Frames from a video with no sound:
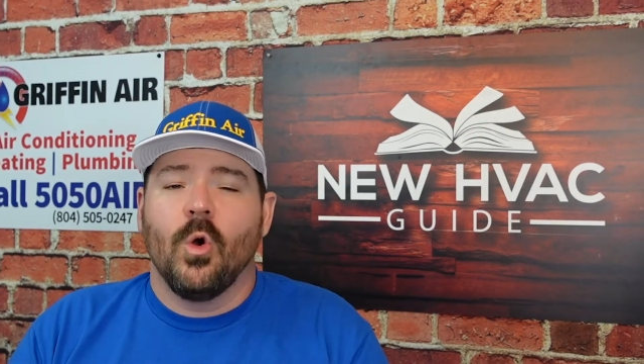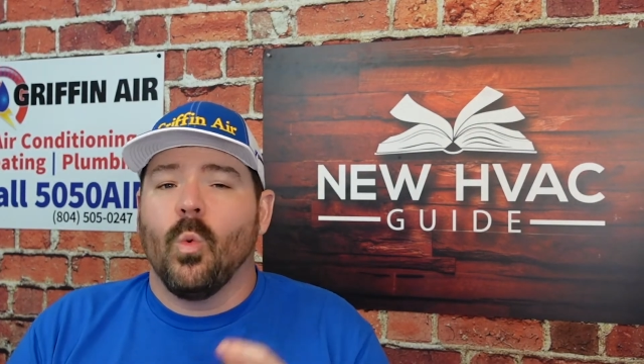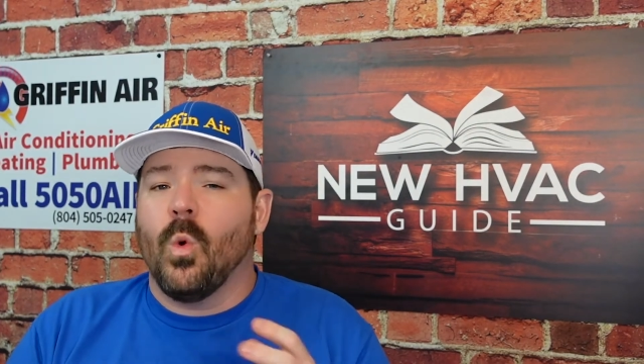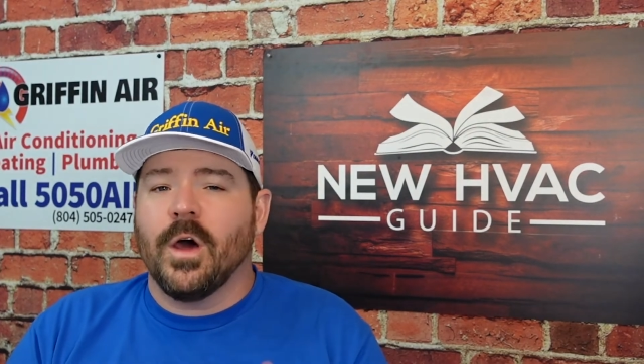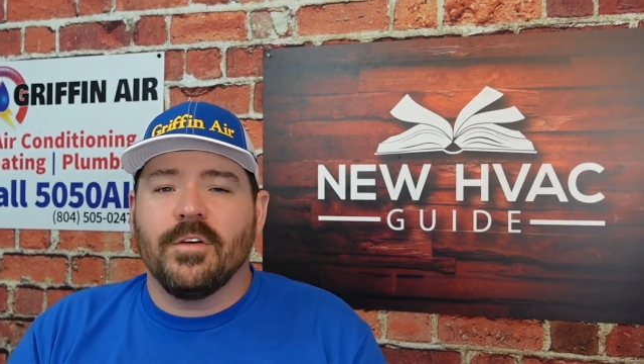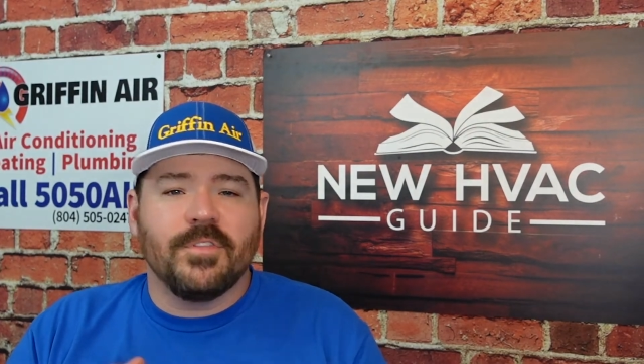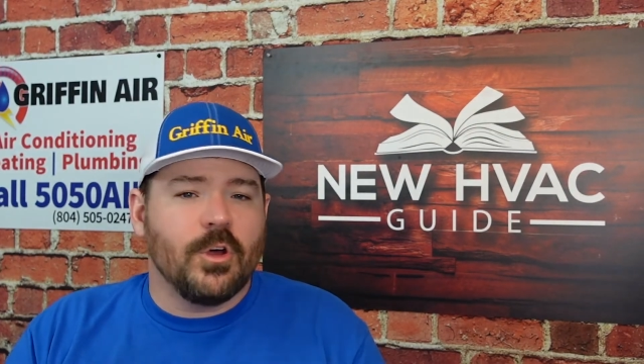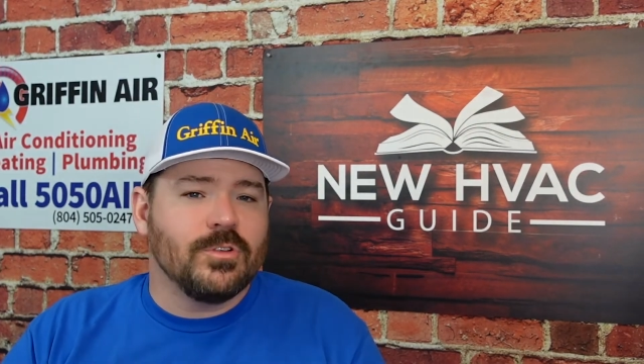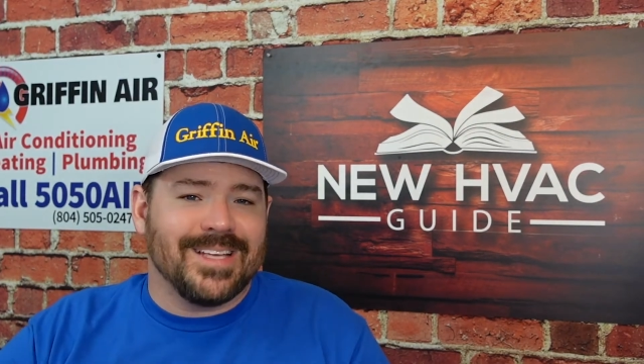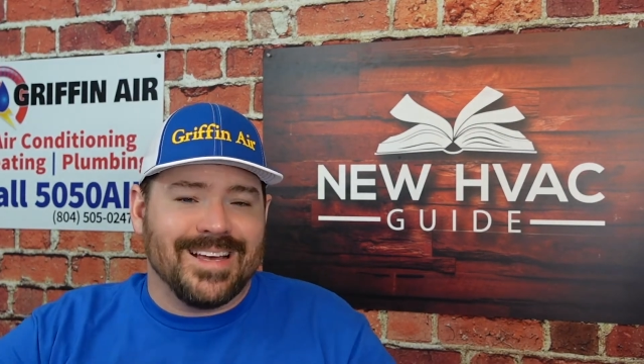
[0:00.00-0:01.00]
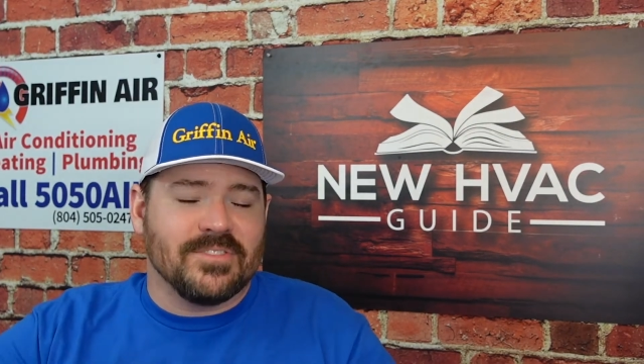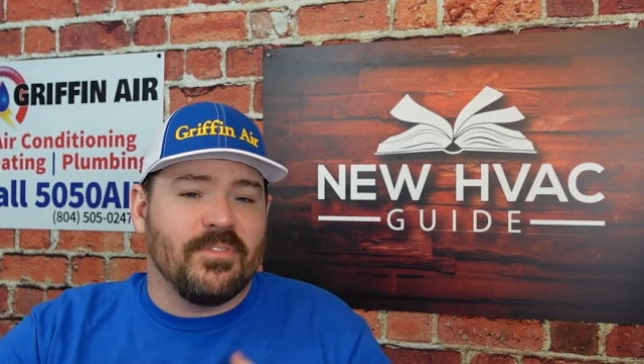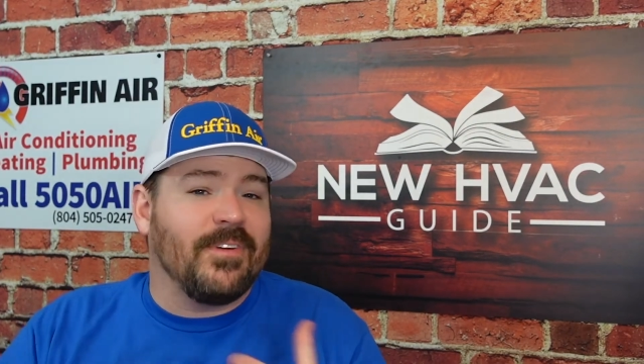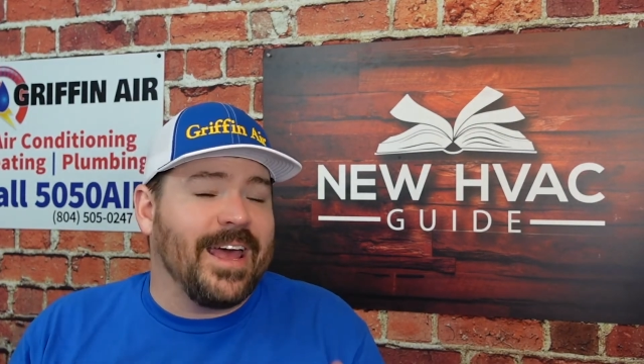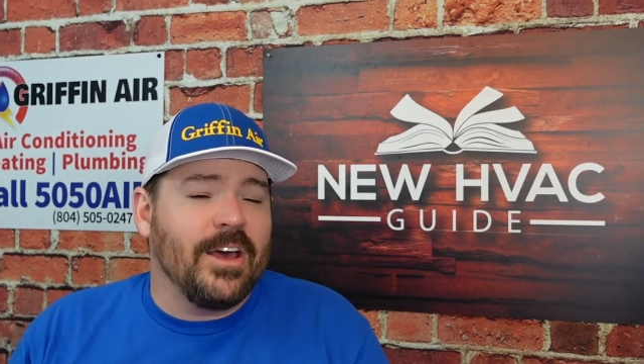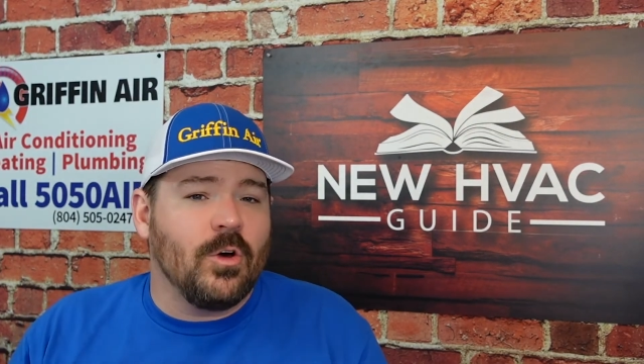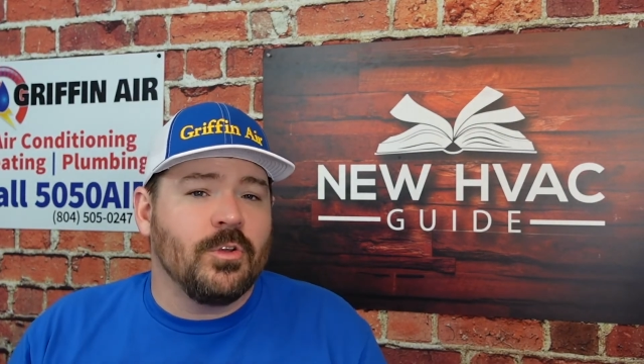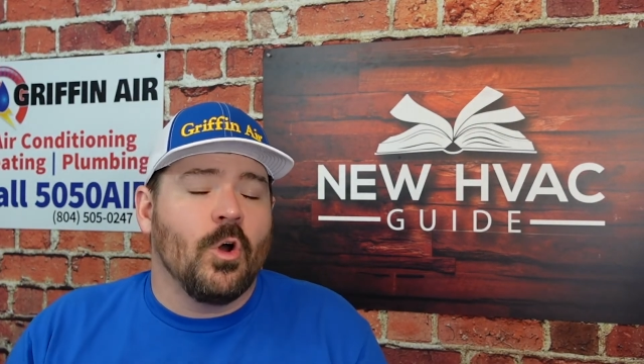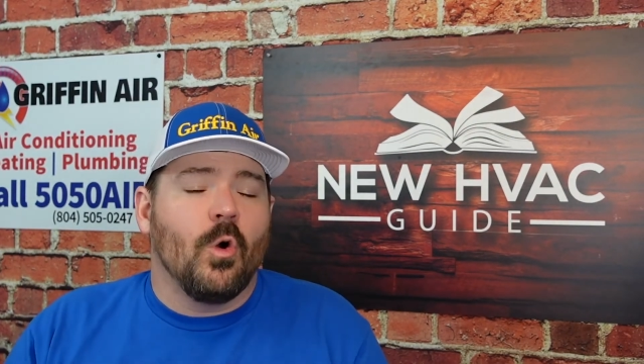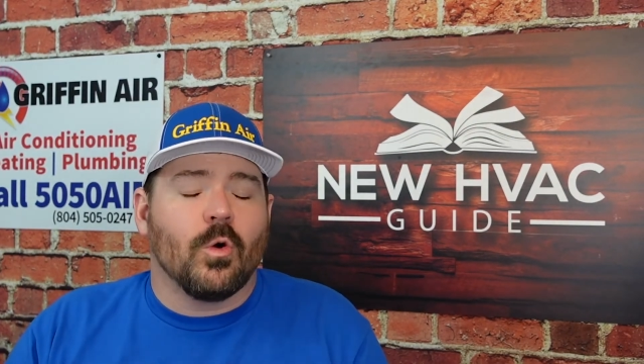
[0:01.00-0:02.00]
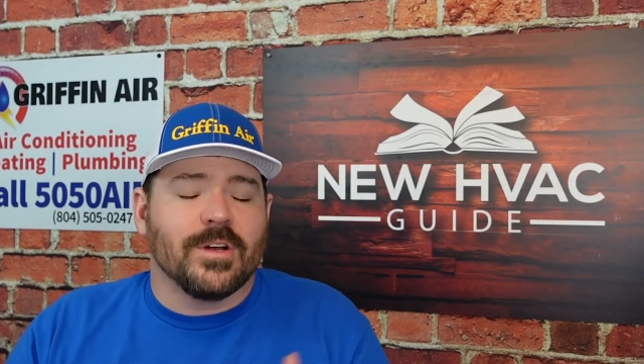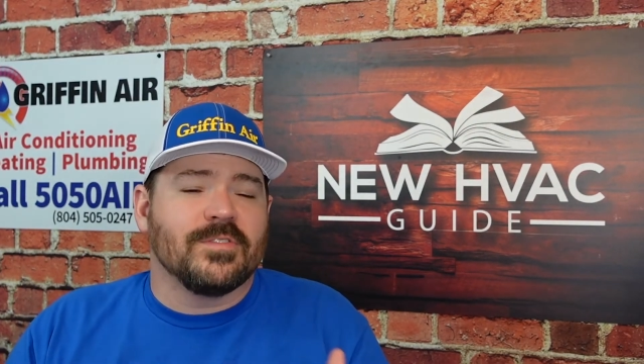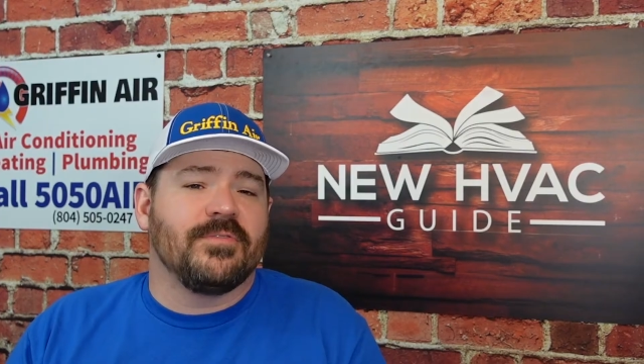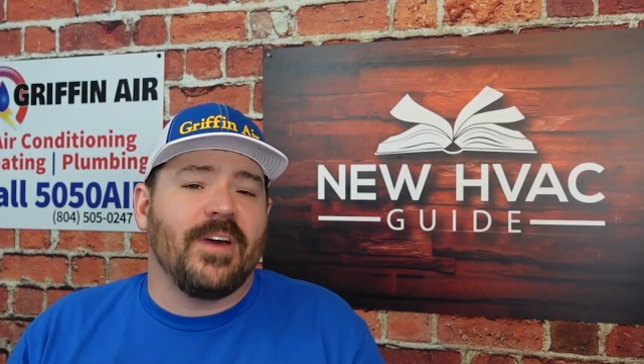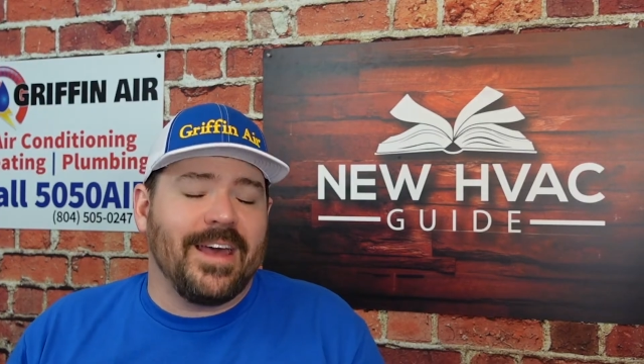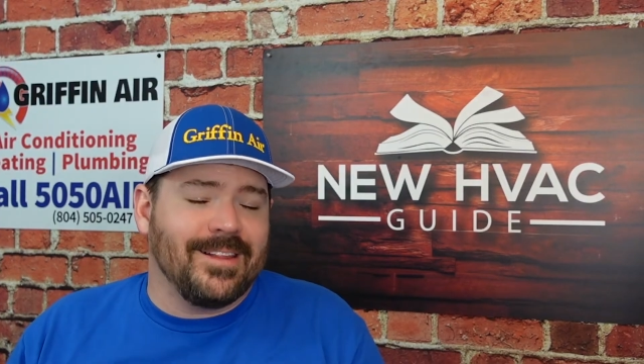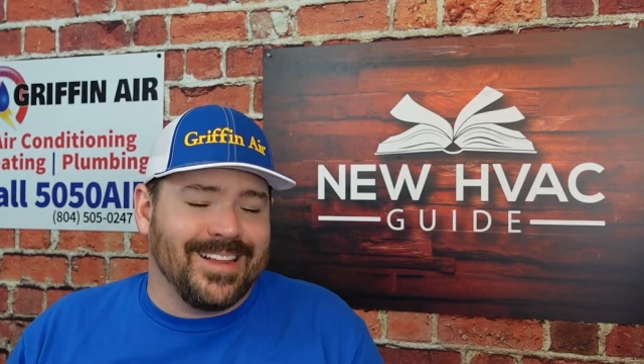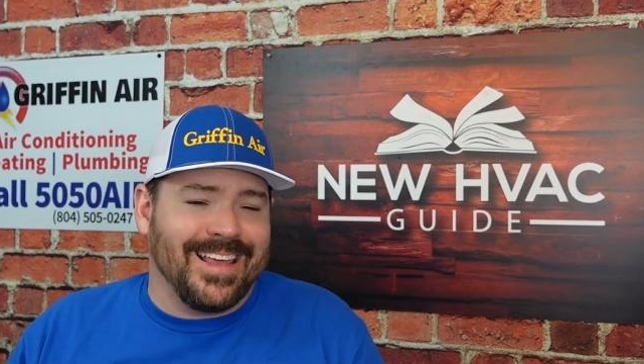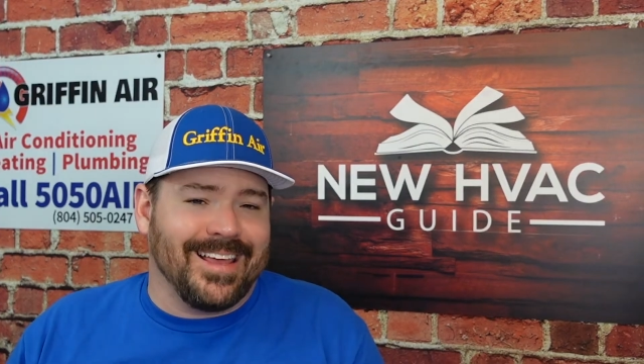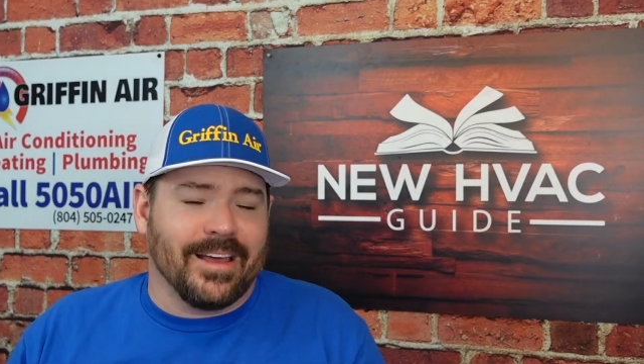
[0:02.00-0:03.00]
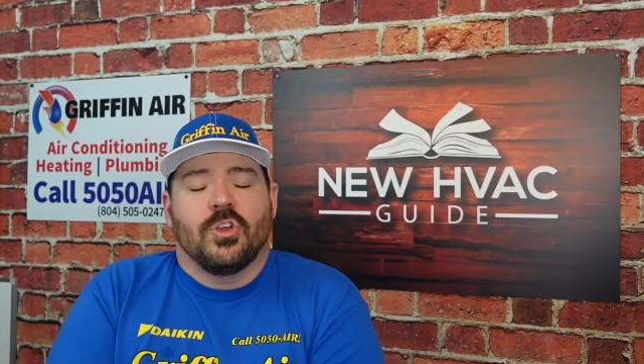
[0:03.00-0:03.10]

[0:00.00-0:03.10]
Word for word: one of those has failed or is failing.